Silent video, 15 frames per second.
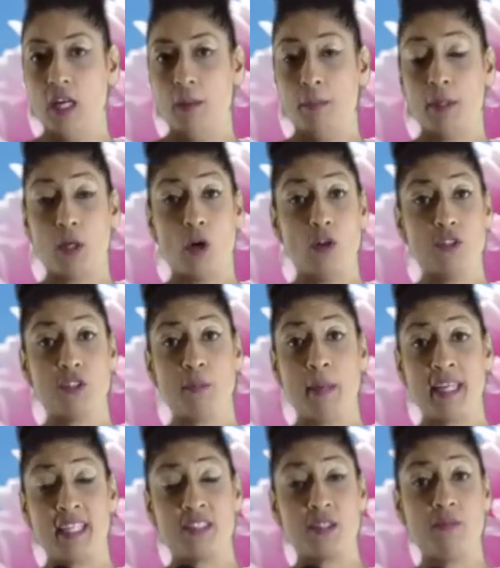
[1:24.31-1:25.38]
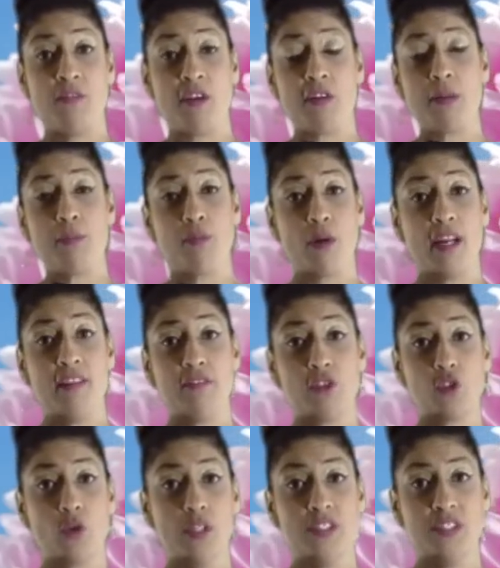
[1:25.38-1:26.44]
but also making some very brave
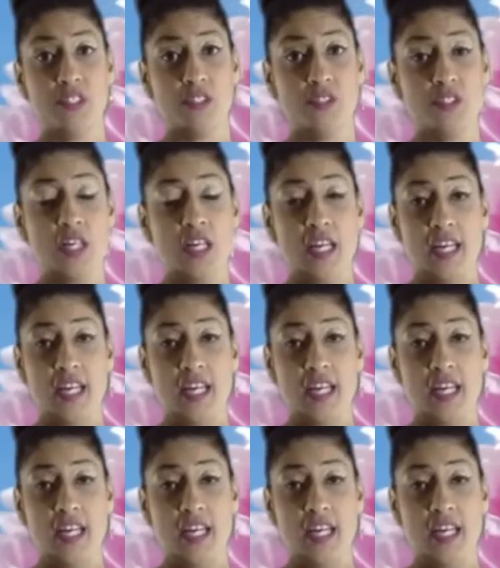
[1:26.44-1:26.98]
choices